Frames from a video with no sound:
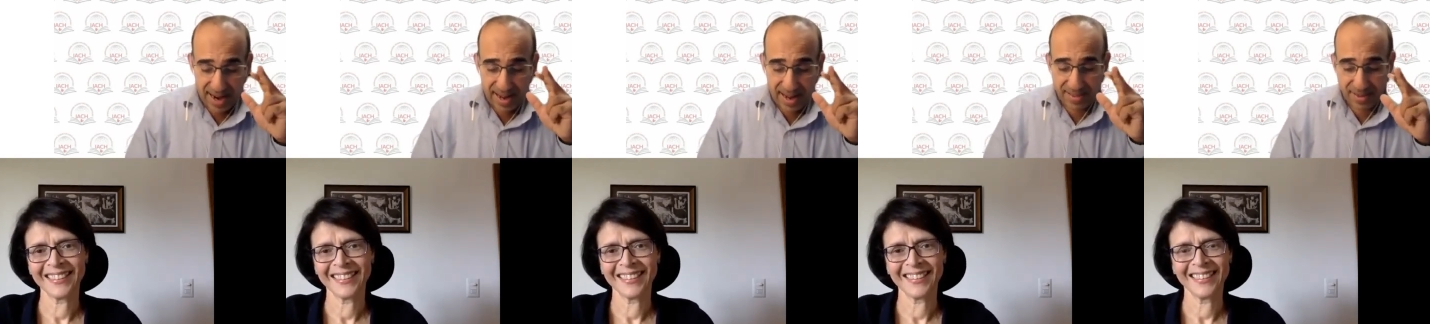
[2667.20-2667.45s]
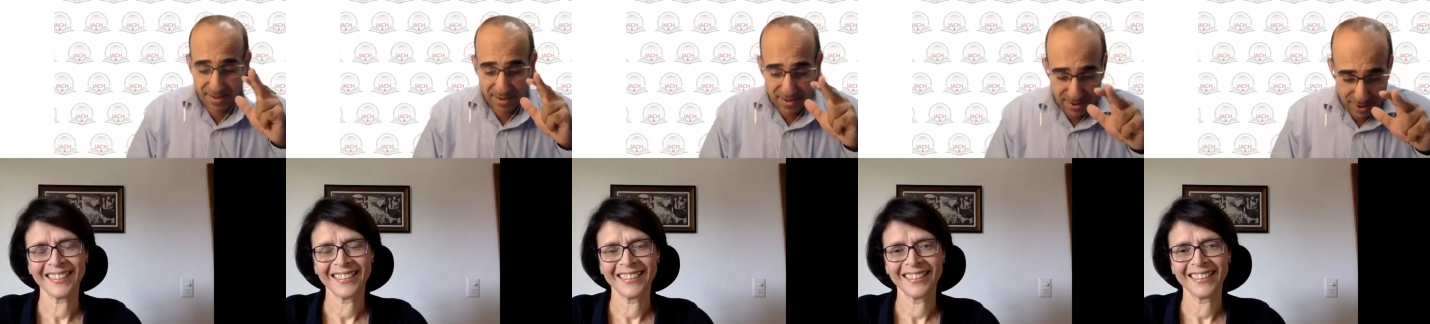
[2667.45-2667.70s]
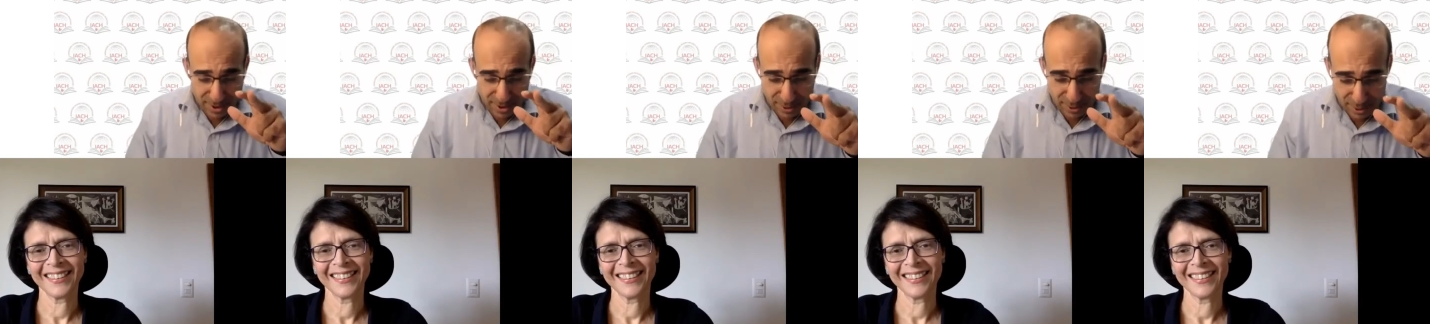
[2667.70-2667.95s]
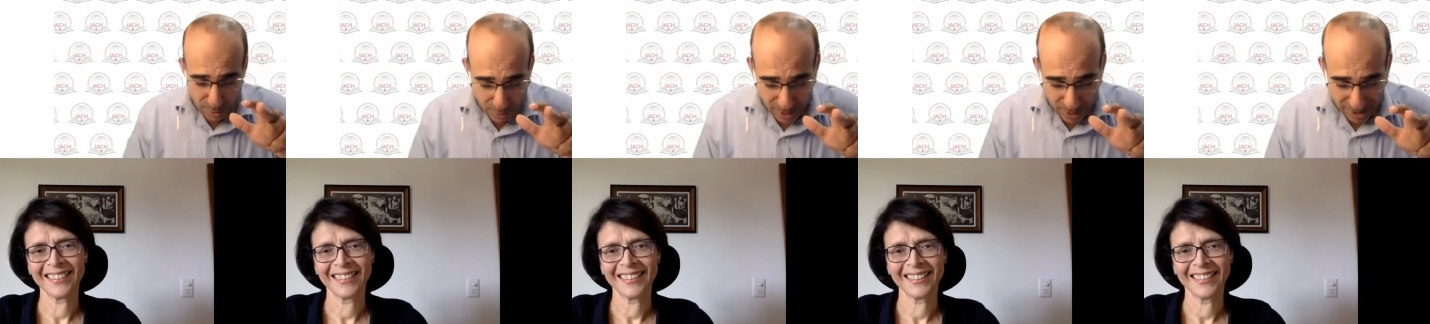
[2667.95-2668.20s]
Speaker 1: And the
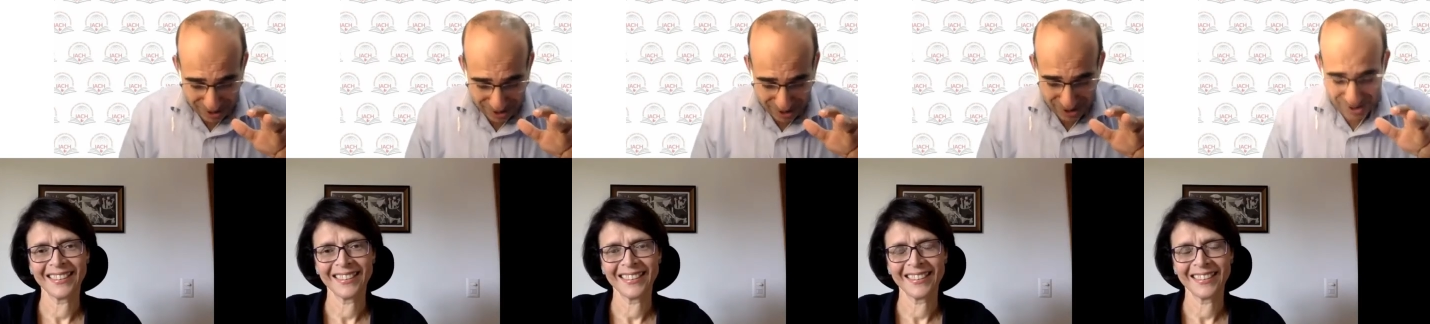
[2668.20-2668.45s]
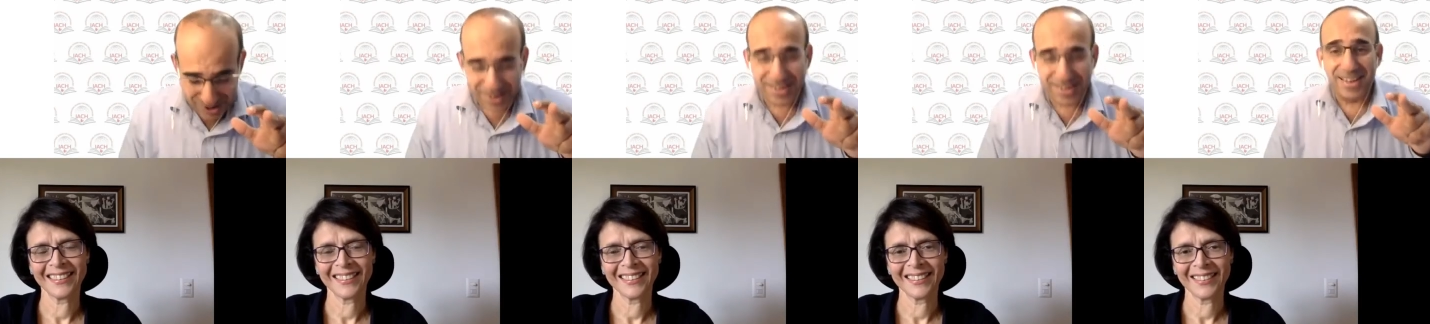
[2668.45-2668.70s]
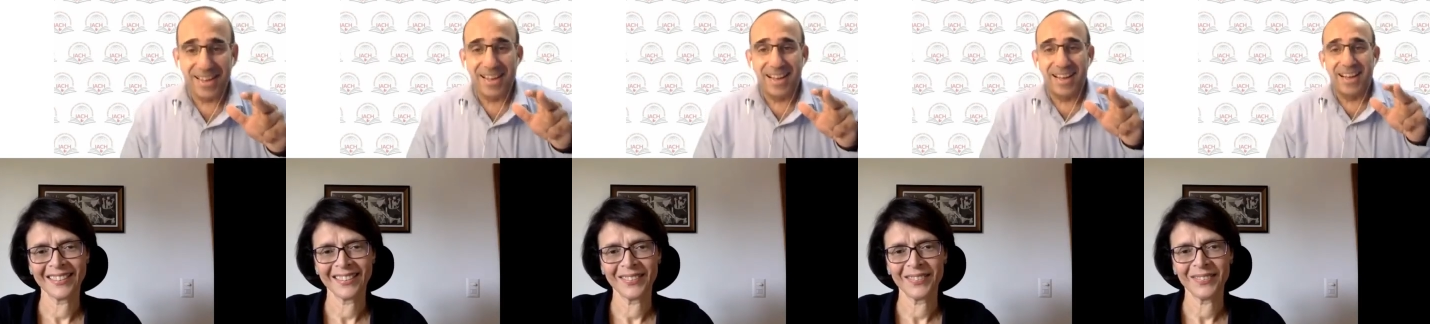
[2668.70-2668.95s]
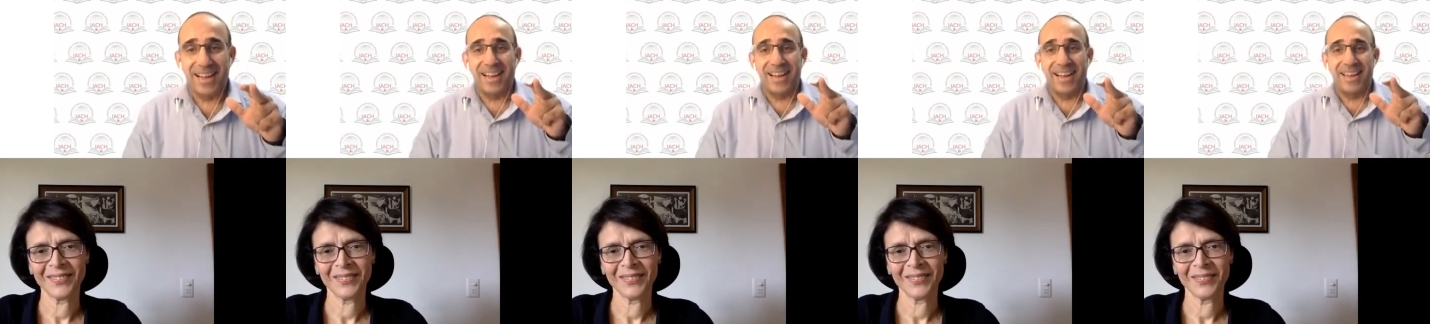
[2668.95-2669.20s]
third question
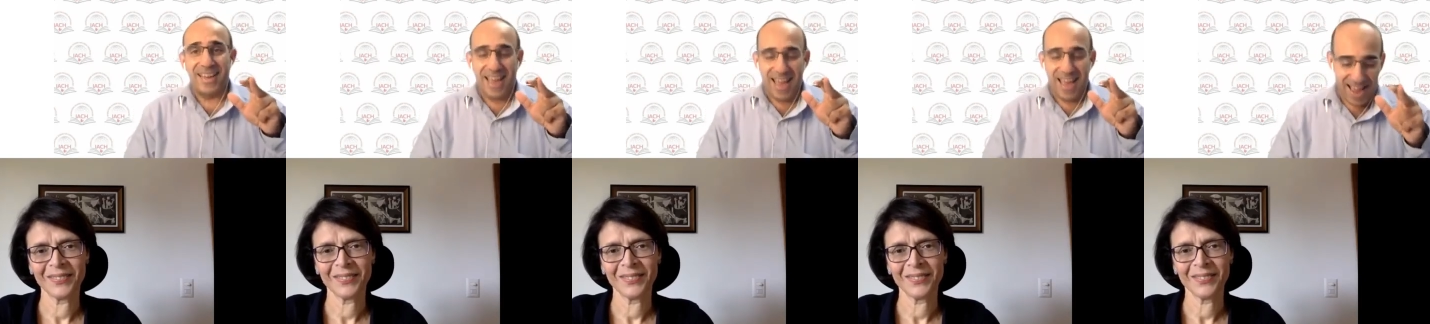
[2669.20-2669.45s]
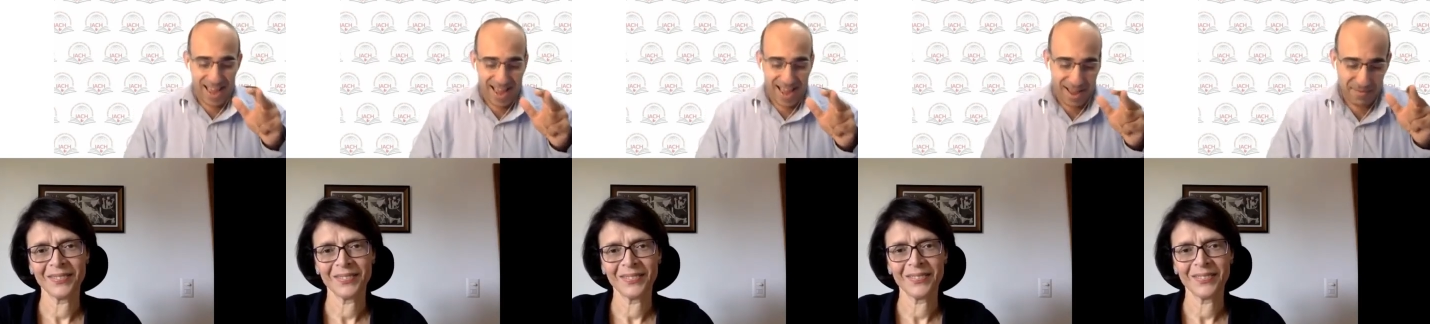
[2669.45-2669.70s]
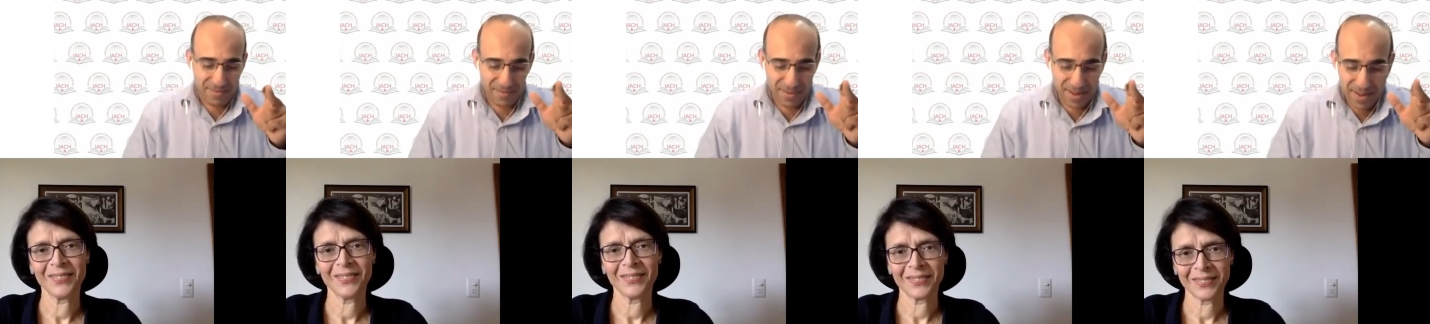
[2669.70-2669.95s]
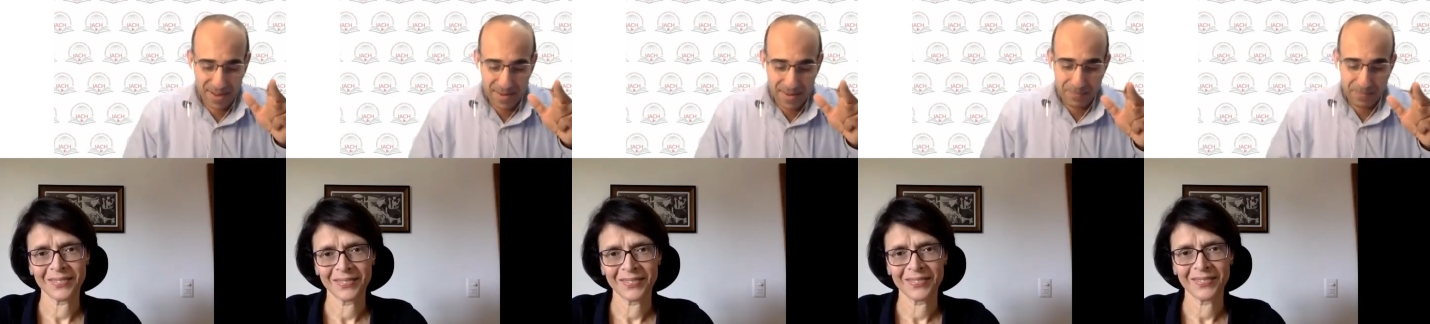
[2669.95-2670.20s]
I have
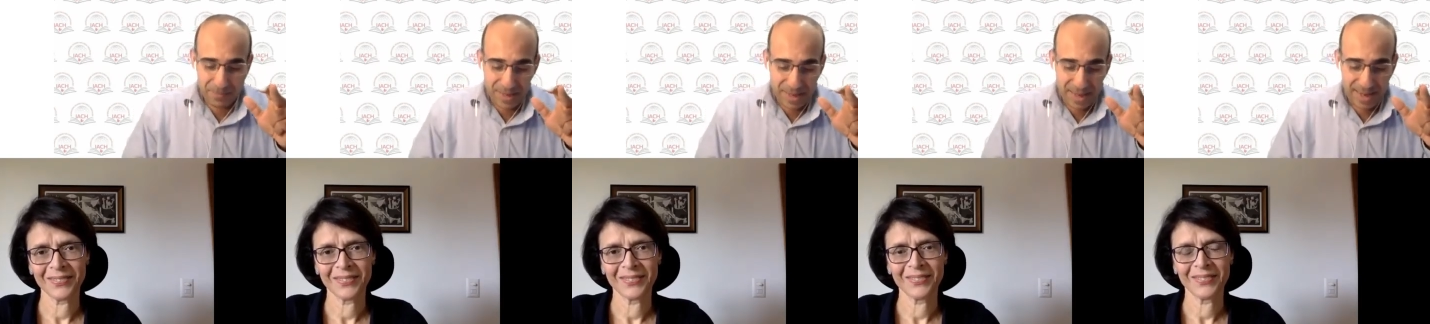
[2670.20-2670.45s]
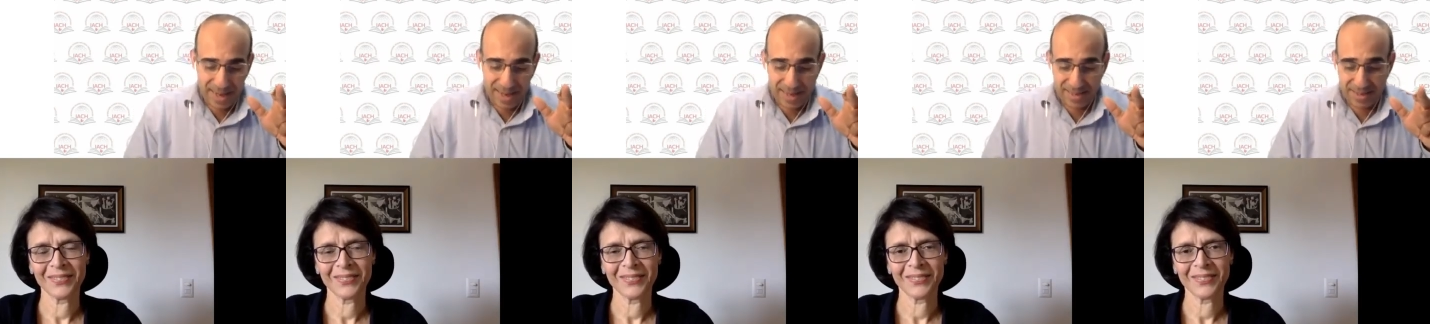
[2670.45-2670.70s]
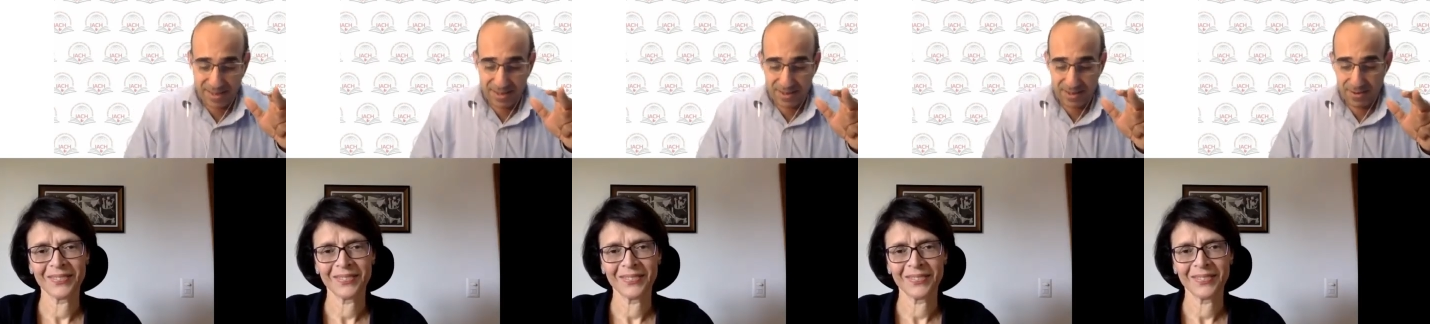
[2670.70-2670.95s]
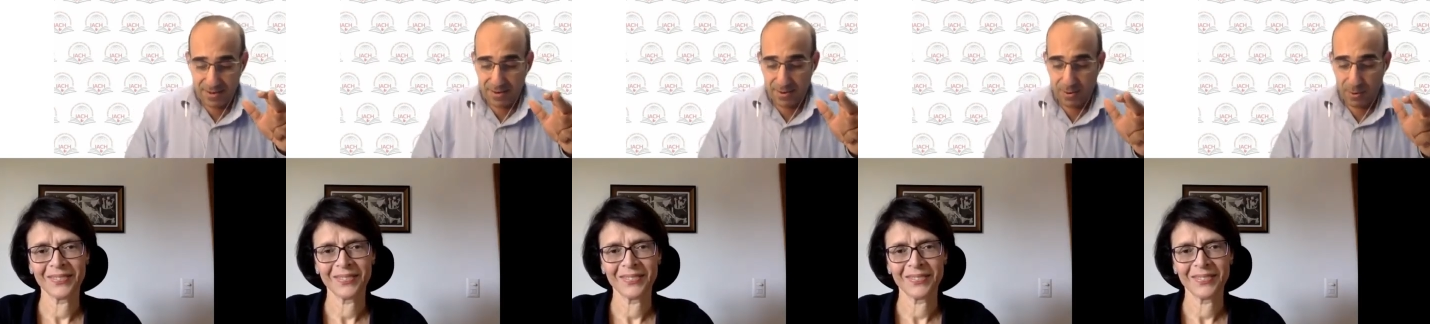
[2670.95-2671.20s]

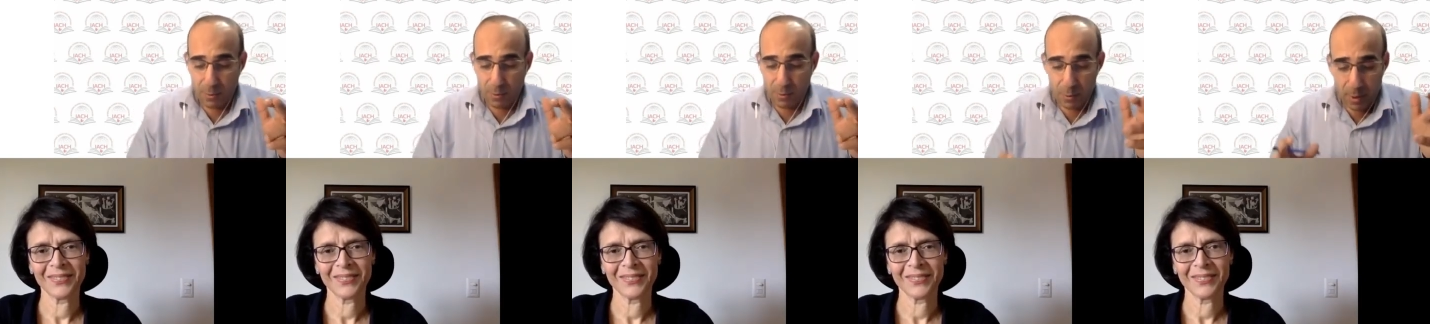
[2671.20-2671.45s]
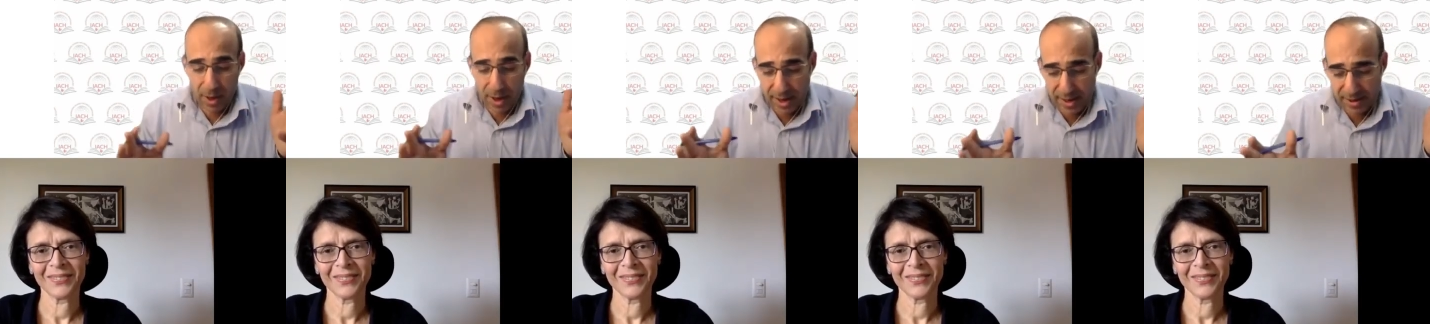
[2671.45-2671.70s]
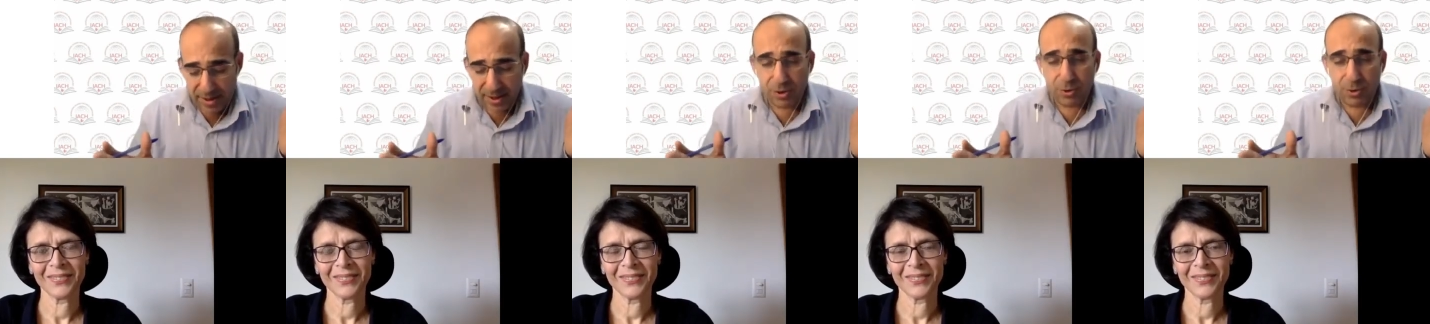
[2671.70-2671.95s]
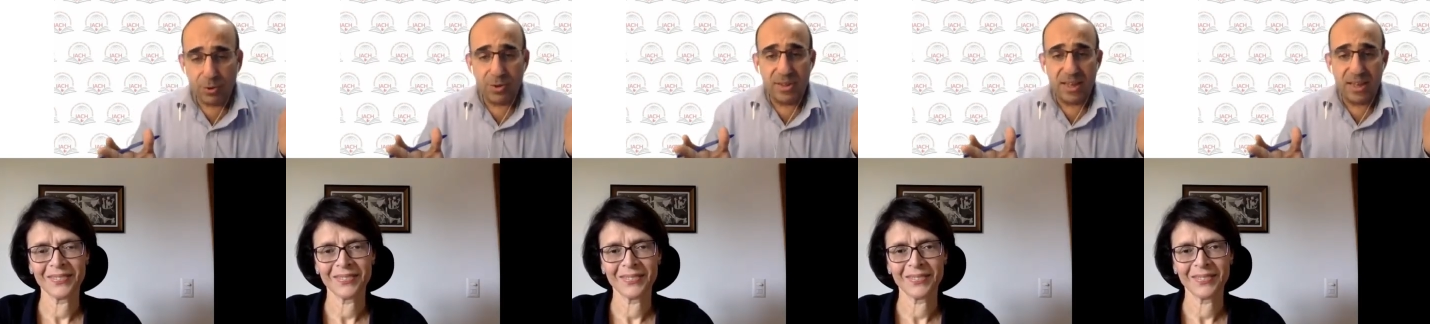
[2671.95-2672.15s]
is why did you